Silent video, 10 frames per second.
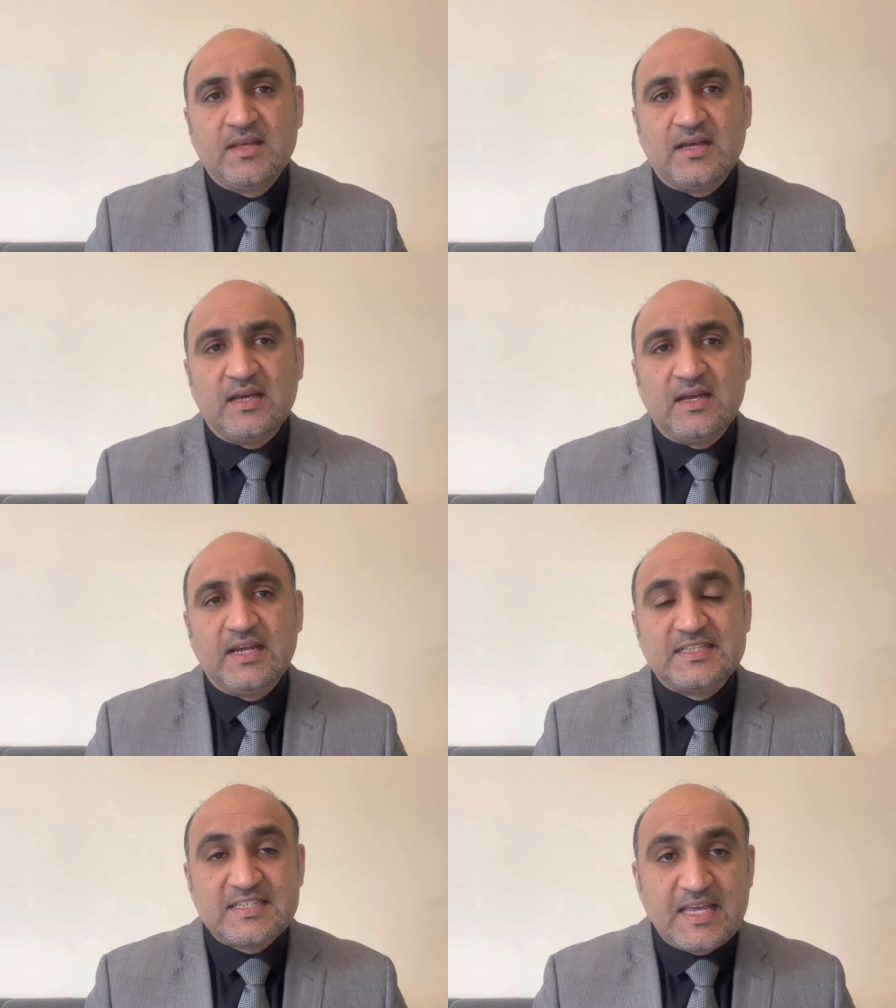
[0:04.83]

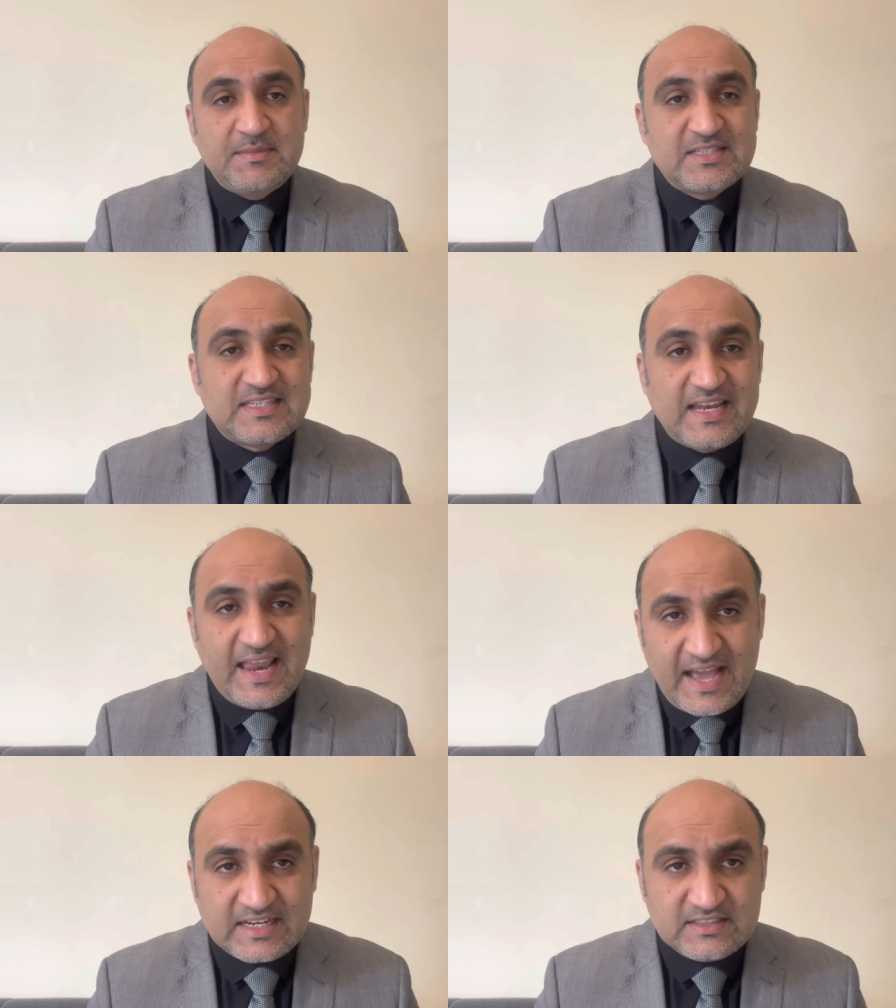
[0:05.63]
Its name is
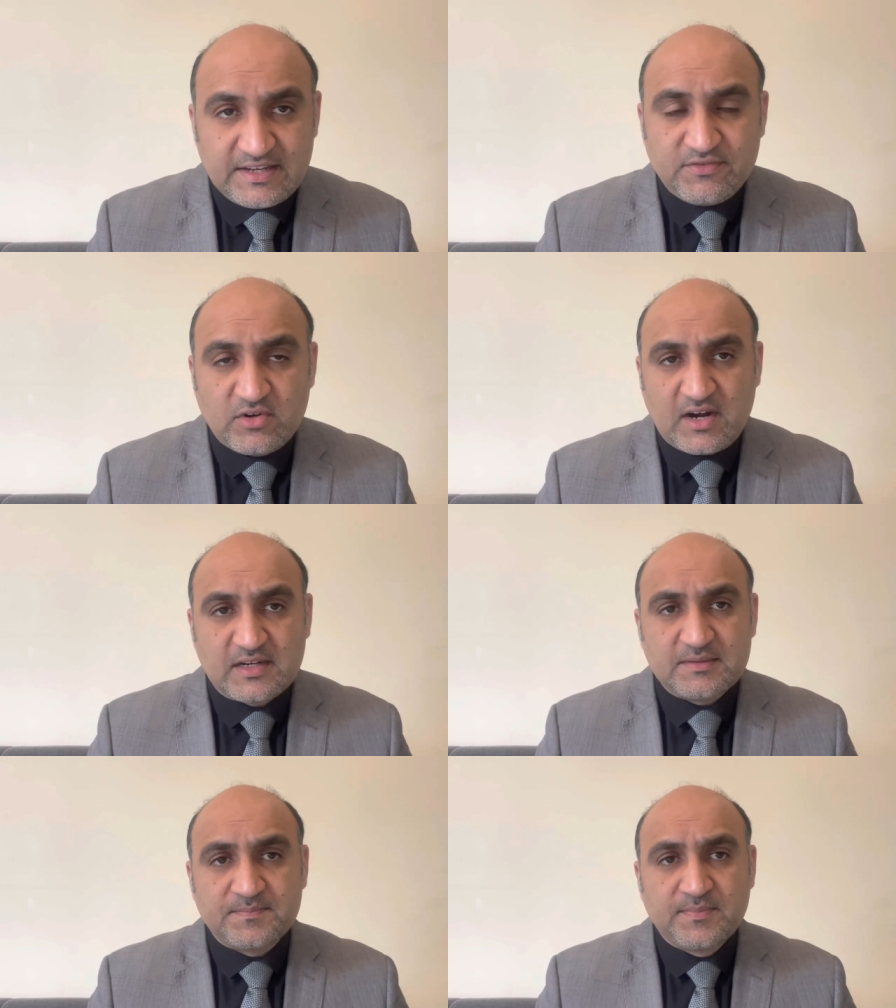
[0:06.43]
Lac
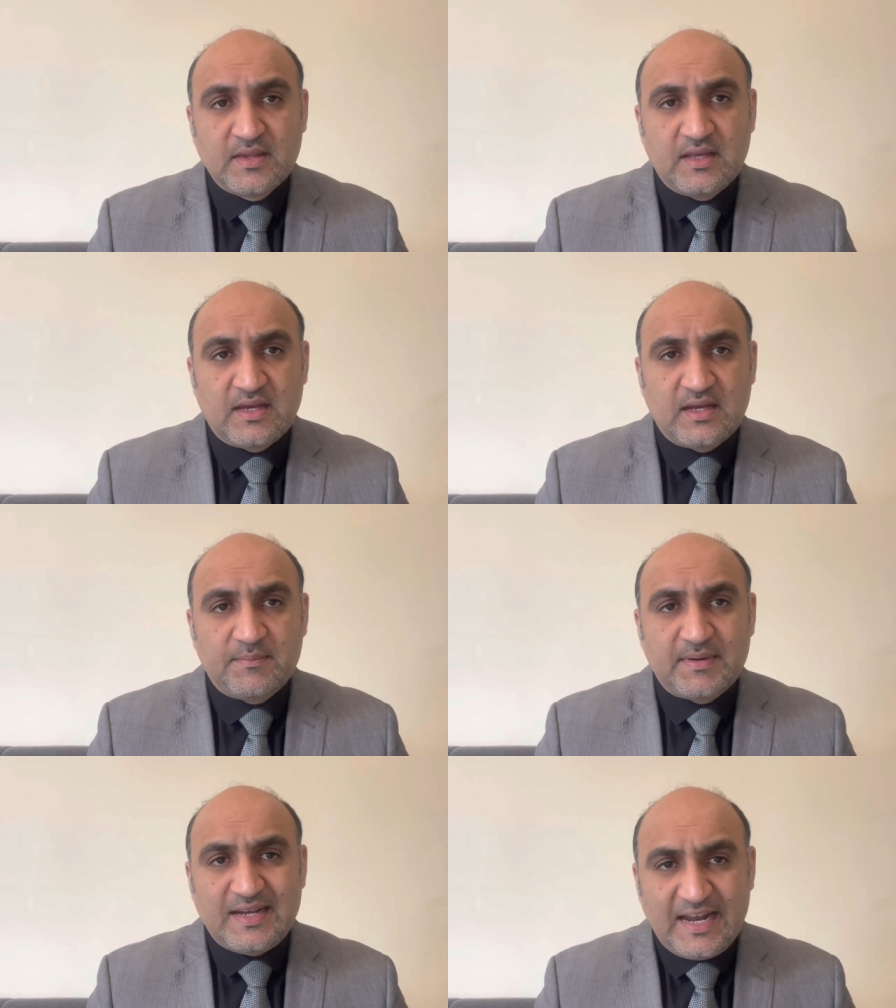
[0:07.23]
Defloratum.
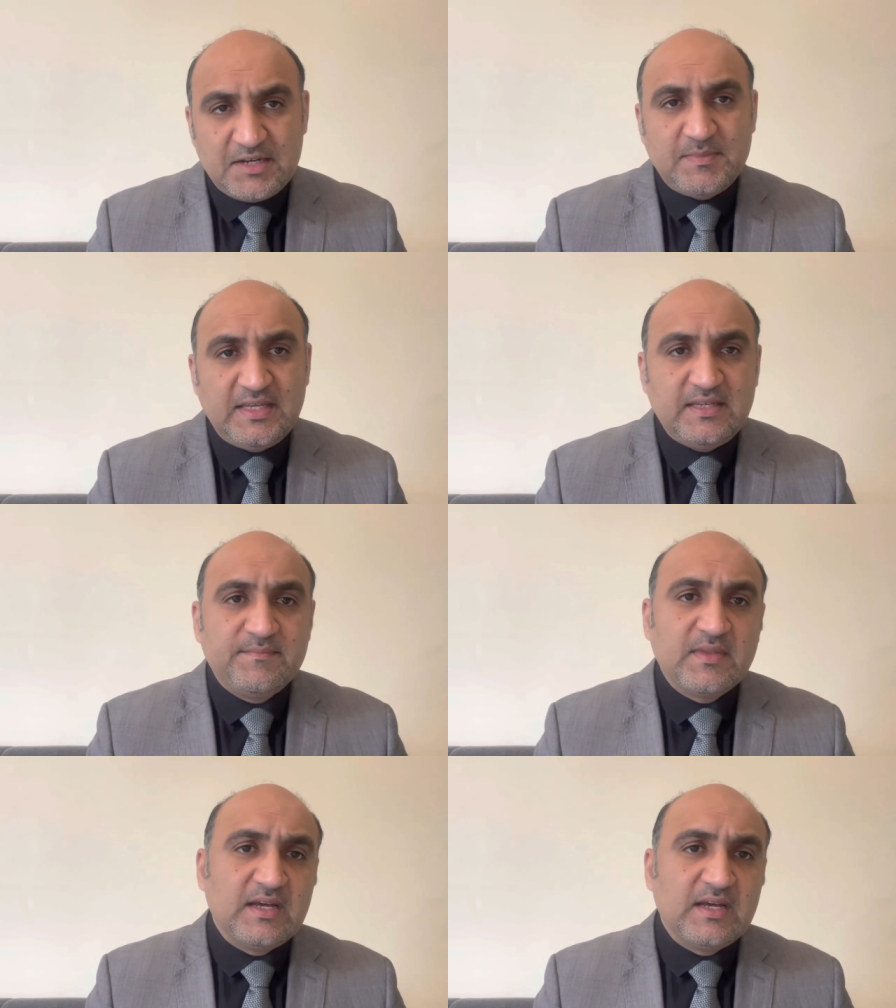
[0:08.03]
But let me